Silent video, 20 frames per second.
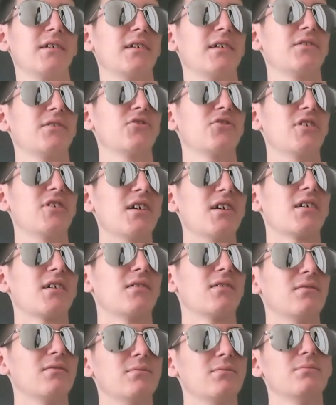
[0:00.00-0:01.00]
And yeah.
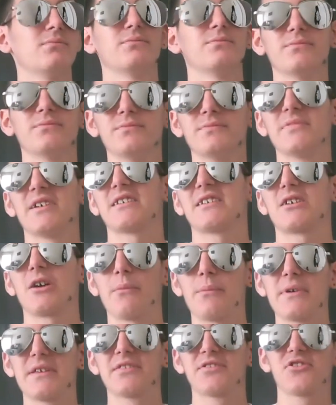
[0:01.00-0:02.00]
It's going to
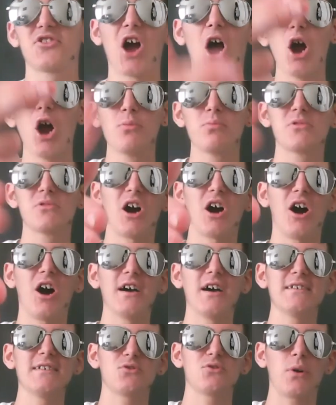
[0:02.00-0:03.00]
be dope,
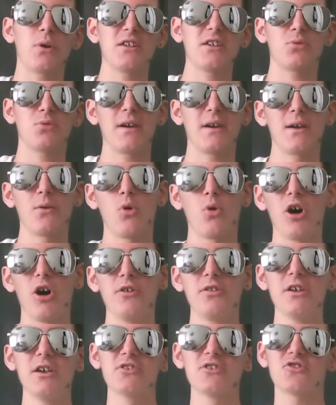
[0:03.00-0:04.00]
guys. 2021 is
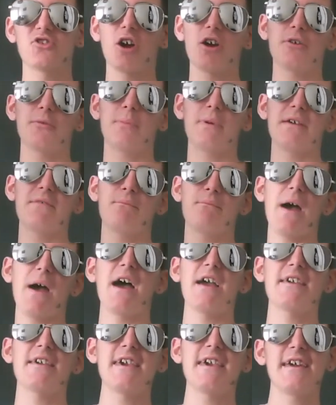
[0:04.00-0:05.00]
going to be a
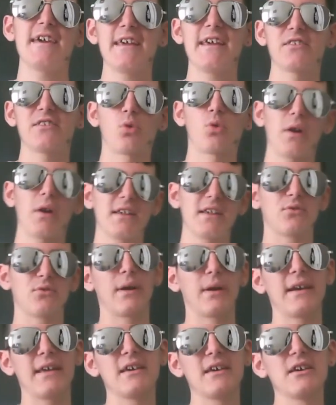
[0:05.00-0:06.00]
better year than 2020.